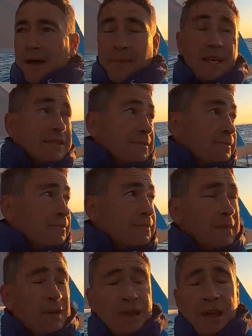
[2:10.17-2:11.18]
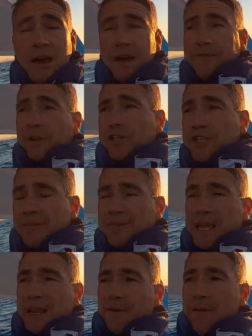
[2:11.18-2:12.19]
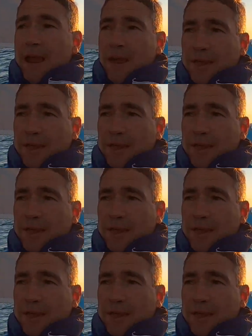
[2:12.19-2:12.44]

There's a few ships getting around.